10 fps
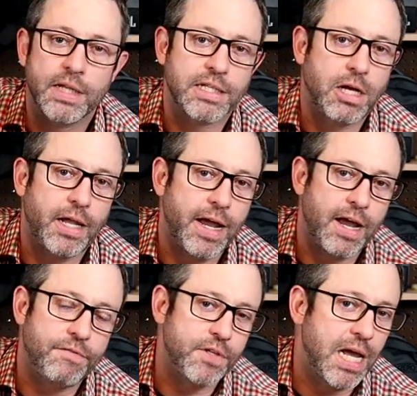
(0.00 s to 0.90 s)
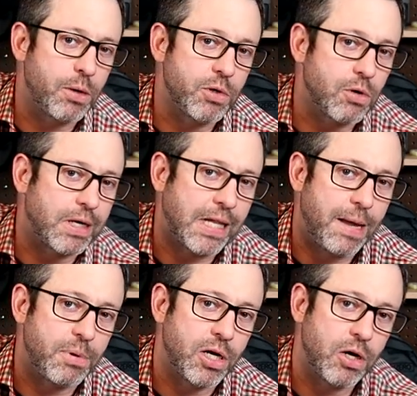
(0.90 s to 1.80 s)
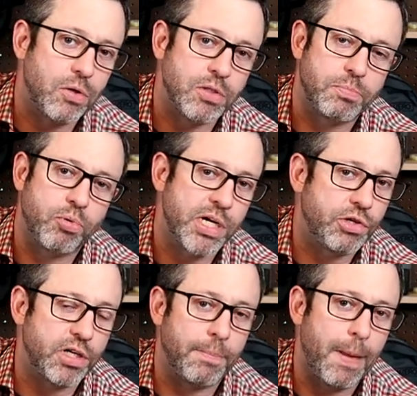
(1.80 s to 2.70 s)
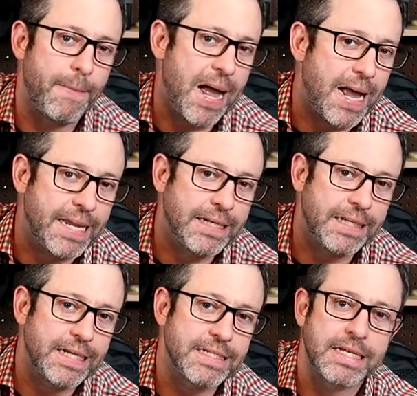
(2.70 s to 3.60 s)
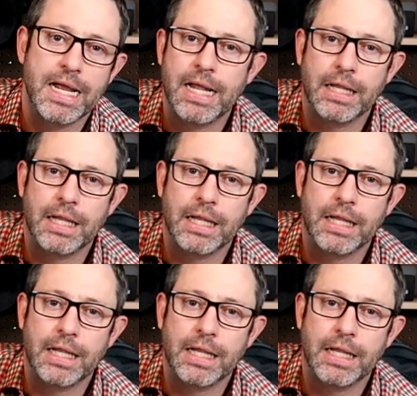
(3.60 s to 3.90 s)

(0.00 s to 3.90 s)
That's all I have for the Ecuador Galapagos pre-trip packing list.